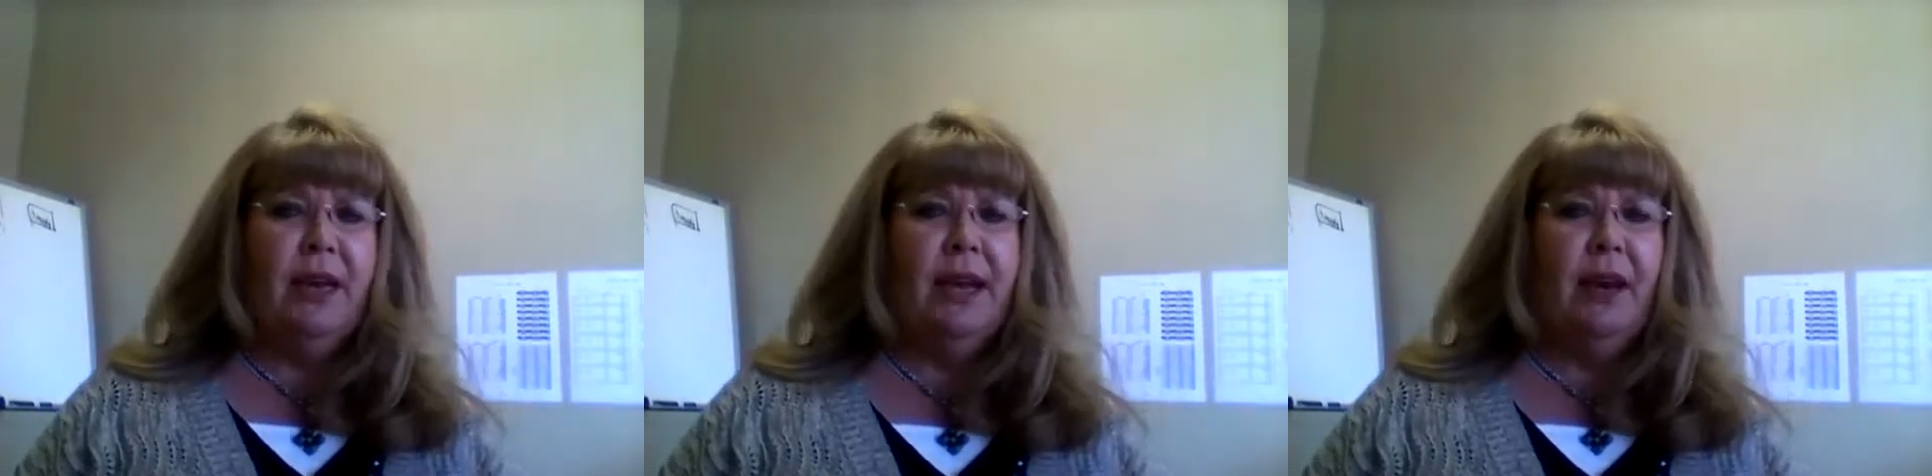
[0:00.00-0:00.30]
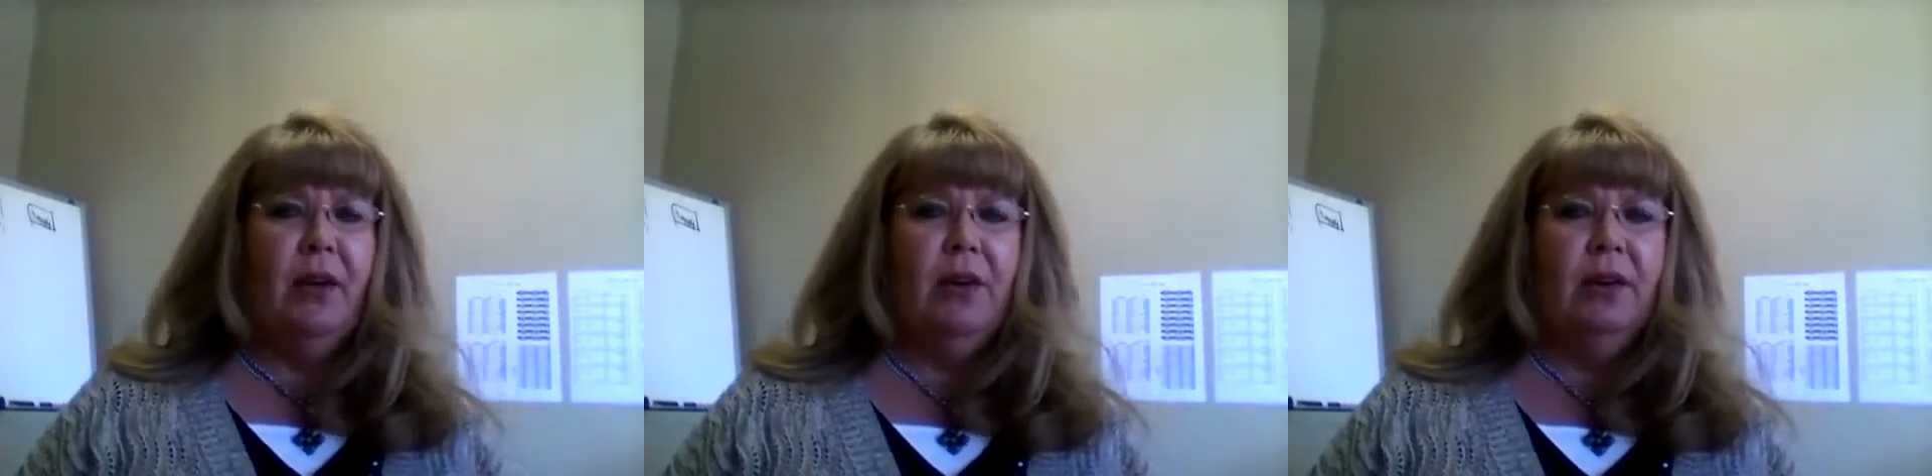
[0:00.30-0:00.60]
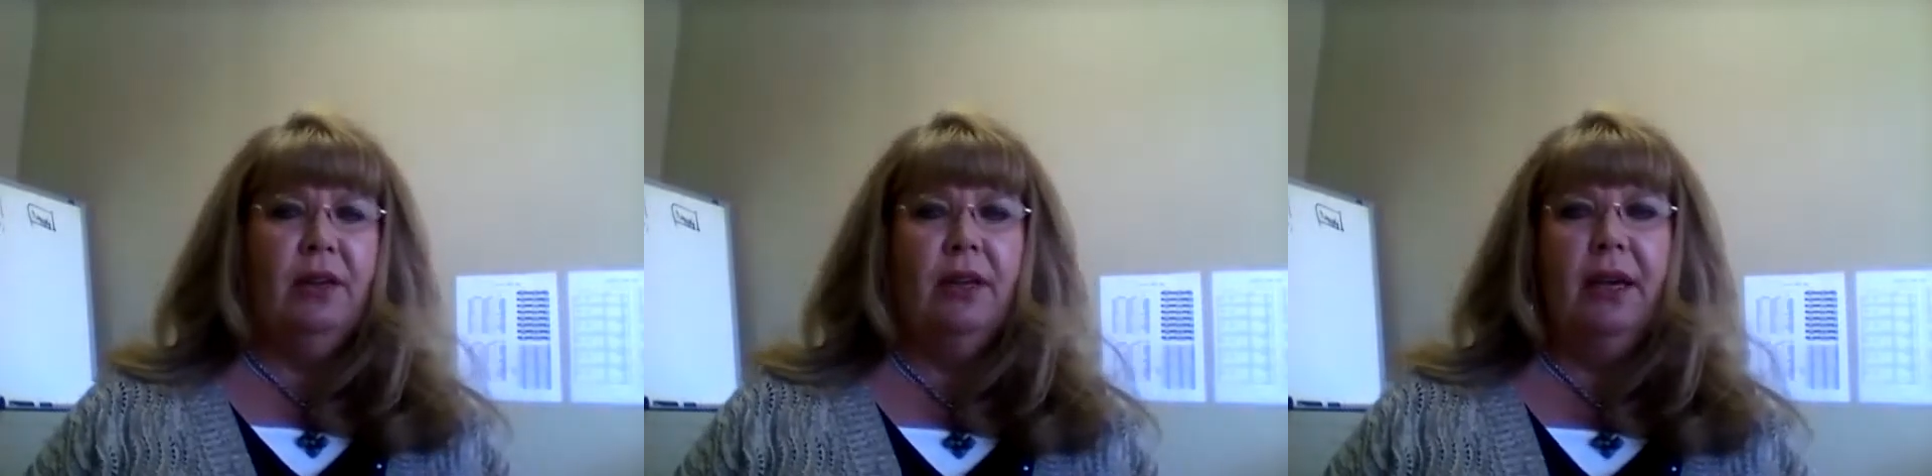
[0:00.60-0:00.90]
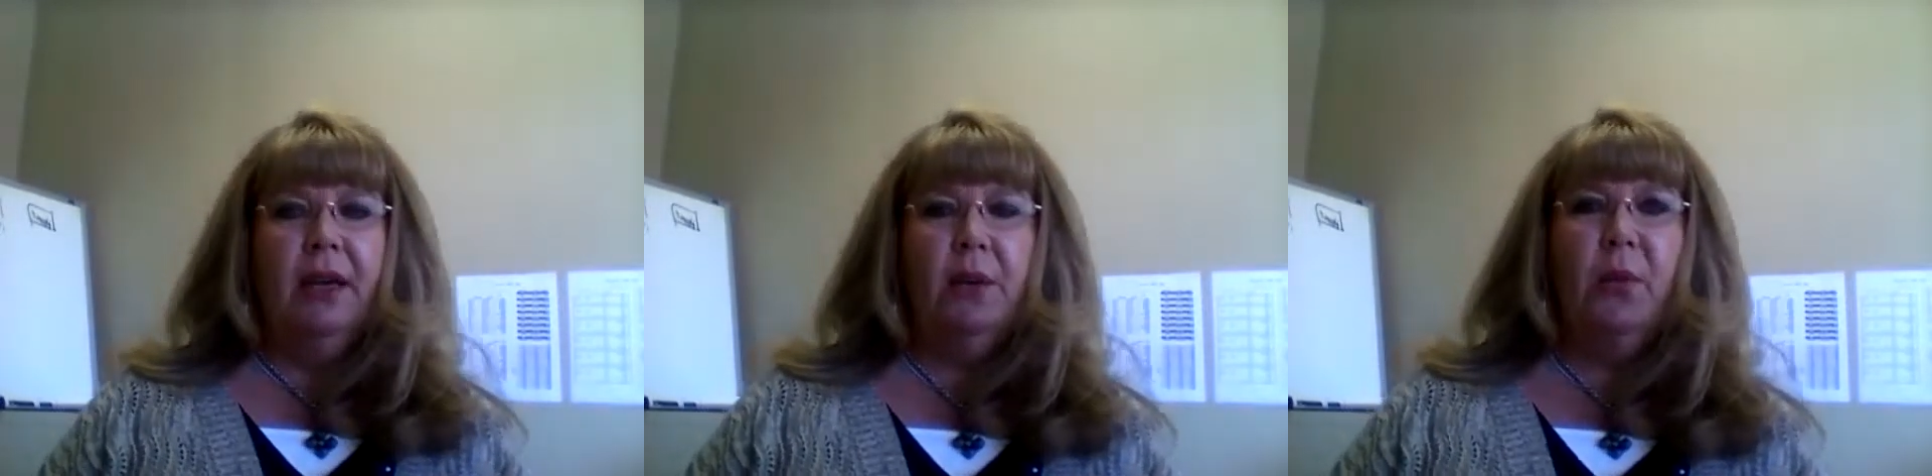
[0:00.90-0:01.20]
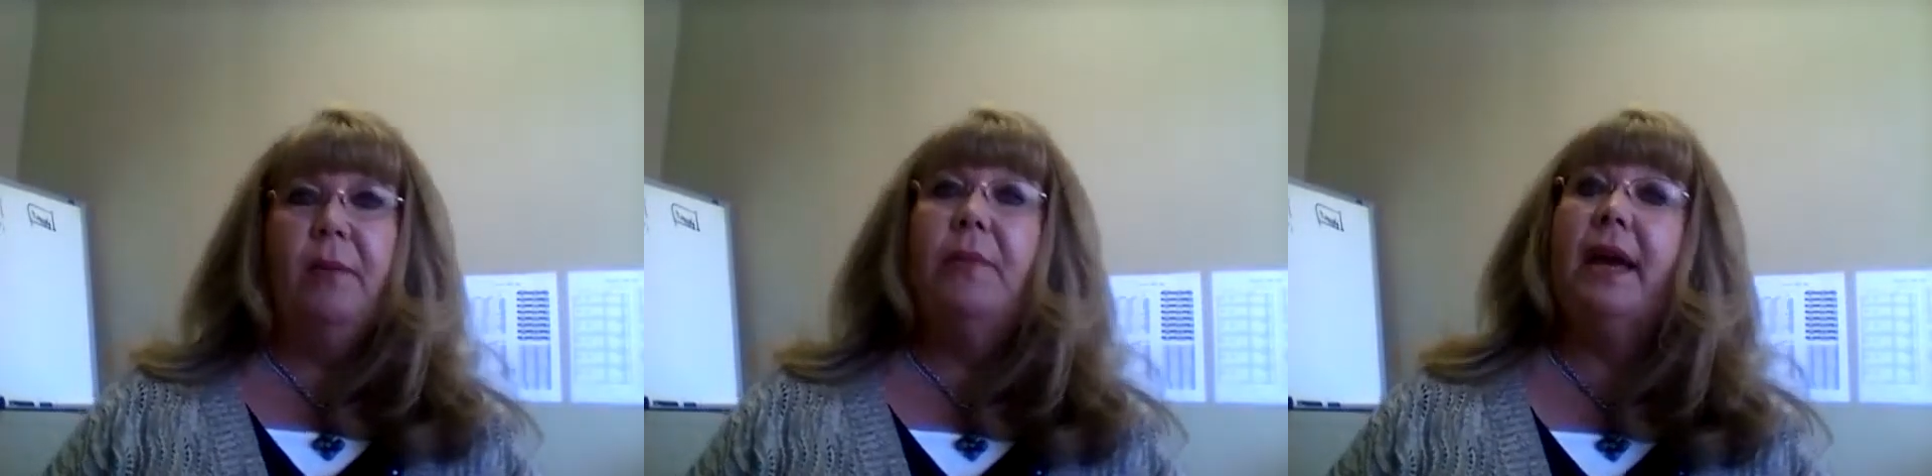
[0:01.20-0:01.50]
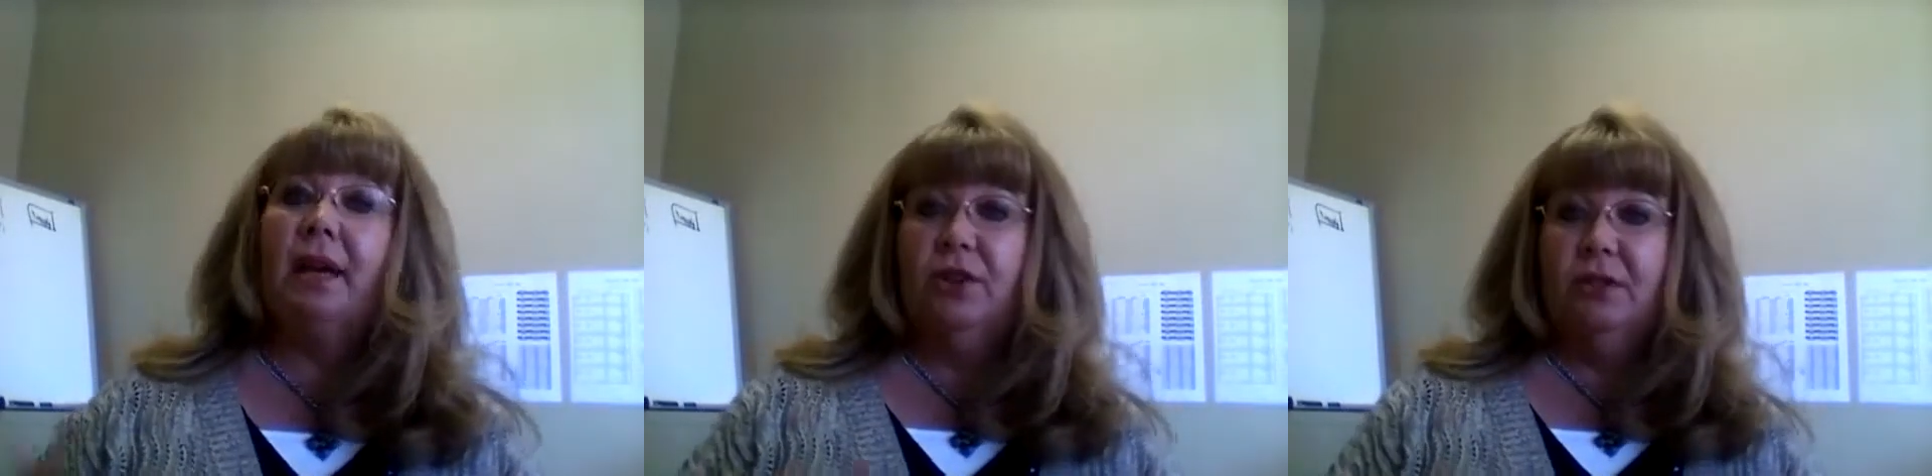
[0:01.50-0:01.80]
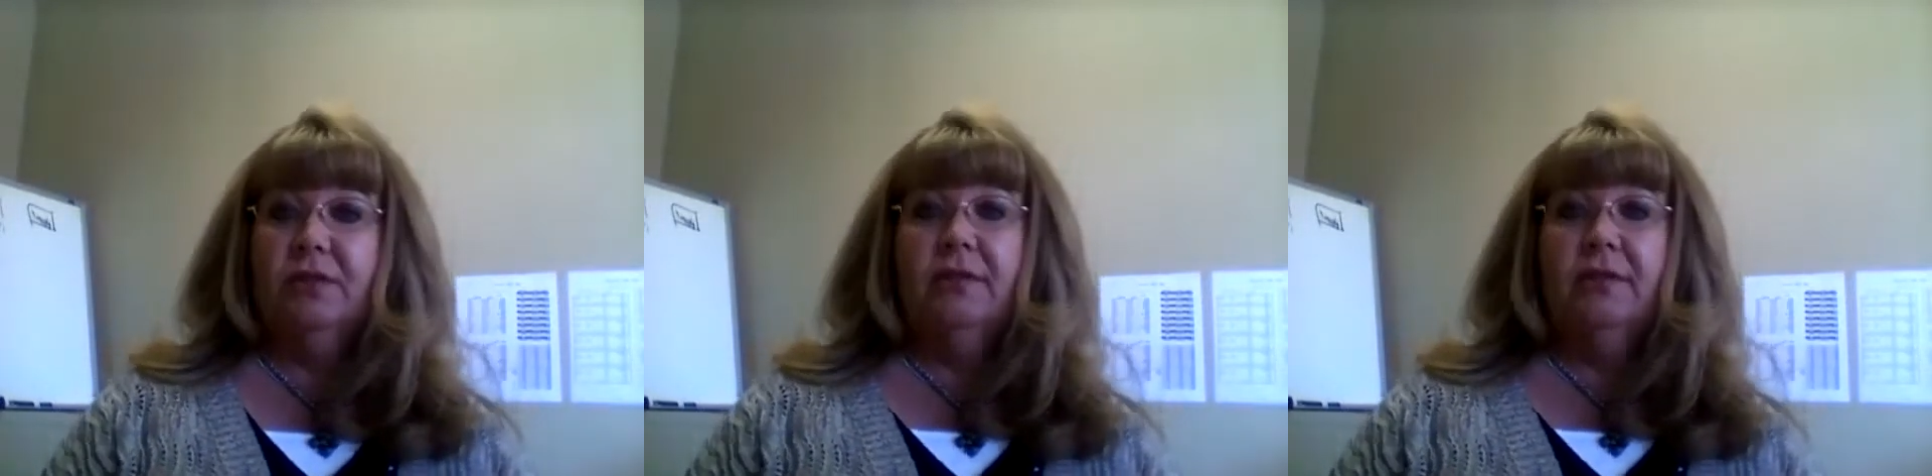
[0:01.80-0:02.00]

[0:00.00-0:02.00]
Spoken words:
to how a web page